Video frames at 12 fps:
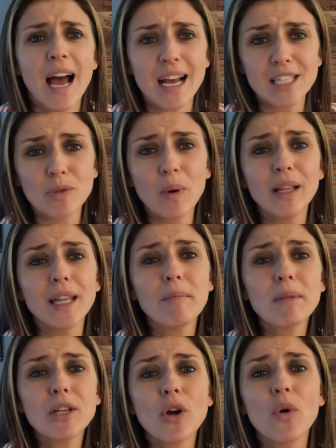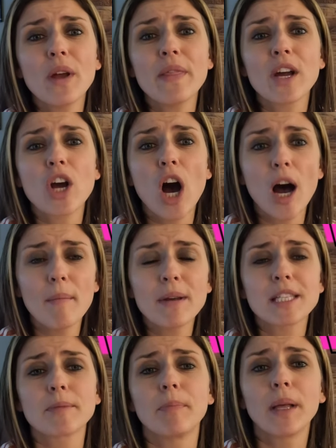As well, let me know in the
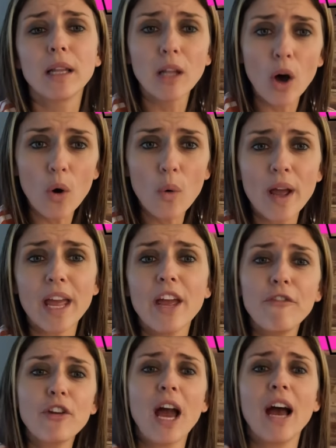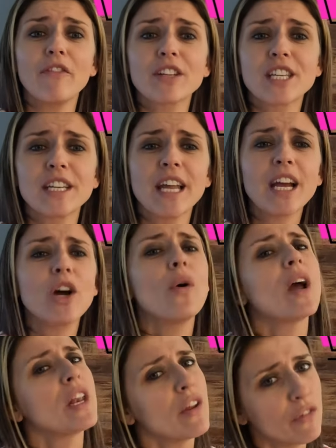comments below if you have a
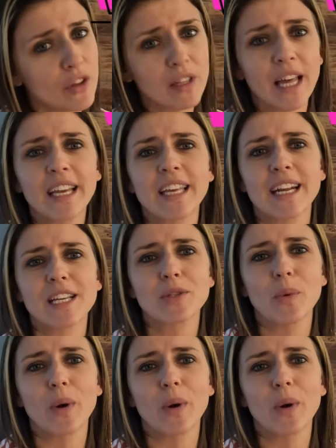Tineco and if you like it as